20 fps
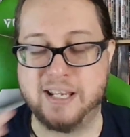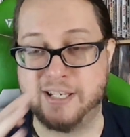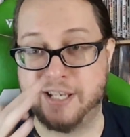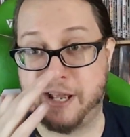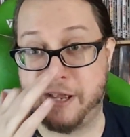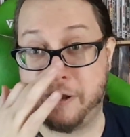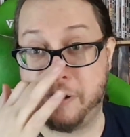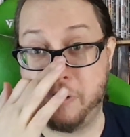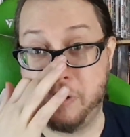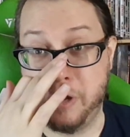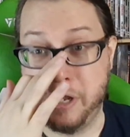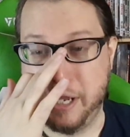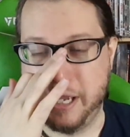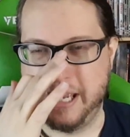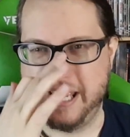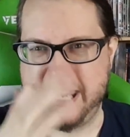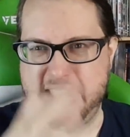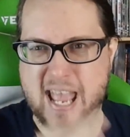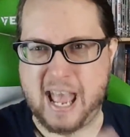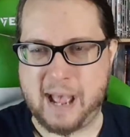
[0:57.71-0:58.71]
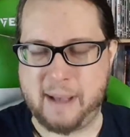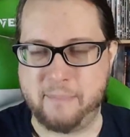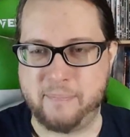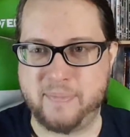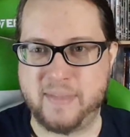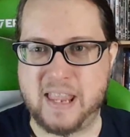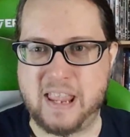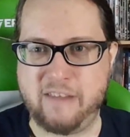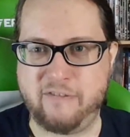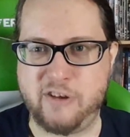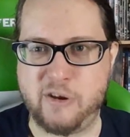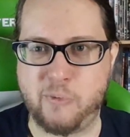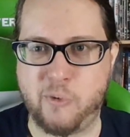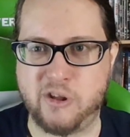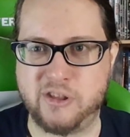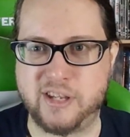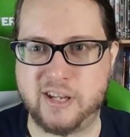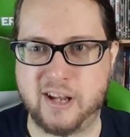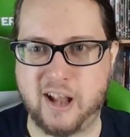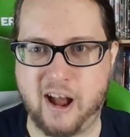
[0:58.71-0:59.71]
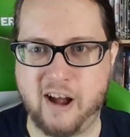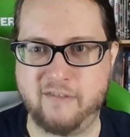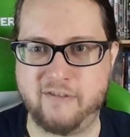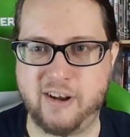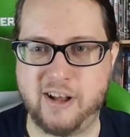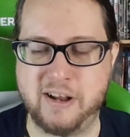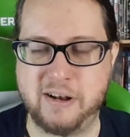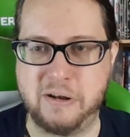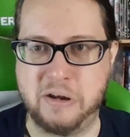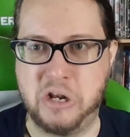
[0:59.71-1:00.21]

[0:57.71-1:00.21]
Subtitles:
So yeah, if you want to kind of like